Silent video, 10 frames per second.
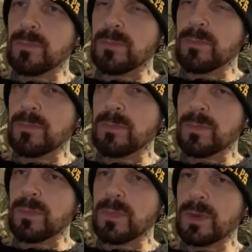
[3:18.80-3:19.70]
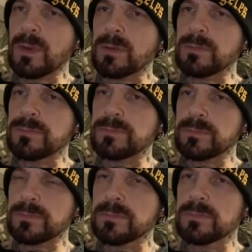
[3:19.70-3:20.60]

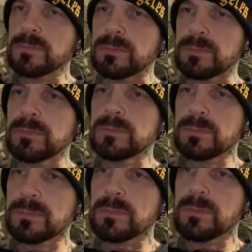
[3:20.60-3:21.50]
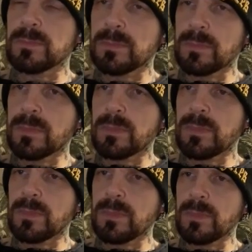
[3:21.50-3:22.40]

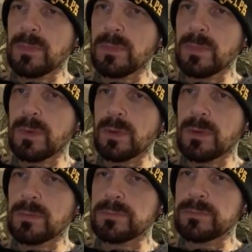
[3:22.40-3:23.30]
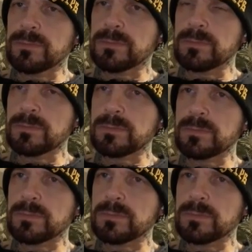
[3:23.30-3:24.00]
No words are spoken by the person on screen.